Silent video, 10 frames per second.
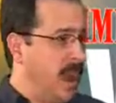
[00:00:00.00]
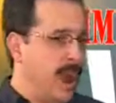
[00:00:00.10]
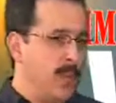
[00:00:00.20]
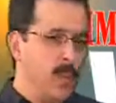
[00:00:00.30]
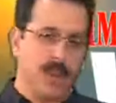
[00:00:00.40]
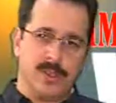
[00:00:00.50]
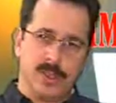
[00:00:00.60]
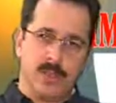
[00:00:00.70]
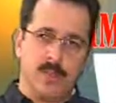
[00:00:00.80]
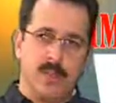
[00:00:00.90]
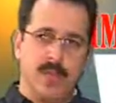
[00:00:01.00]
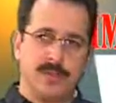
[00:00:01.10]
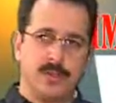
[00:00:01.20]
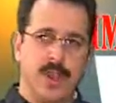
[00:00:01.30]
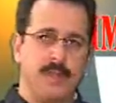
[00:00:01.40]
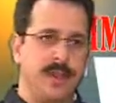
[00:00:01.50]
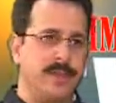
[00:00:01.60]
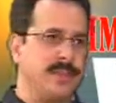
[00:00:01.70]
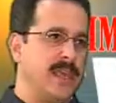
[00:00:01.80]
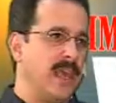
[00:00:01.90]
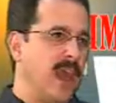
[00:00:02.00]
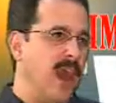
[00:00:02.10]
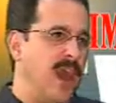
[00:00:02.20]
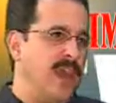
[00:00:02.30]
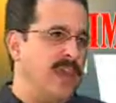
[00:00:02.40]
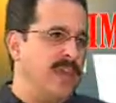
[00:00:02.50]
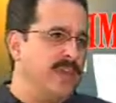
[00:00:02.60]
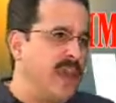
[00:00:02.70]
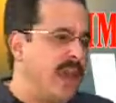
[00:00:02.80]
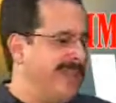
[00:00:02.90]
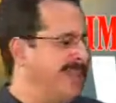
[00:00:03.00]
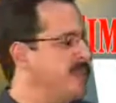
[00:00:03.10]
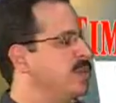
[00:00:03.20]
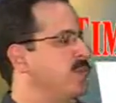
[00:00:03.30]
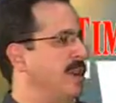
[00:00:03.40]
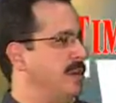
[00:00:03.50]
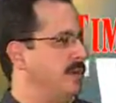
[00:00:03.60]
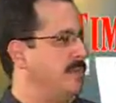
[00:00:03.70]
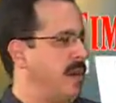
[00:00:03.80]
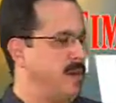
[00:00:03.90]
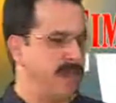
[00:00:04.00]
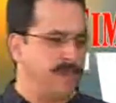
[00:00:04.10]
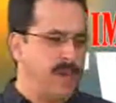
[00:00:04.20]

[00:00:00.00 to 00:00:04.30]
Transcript: Um, whereas consumer electronics uh, is a highly constrained environment.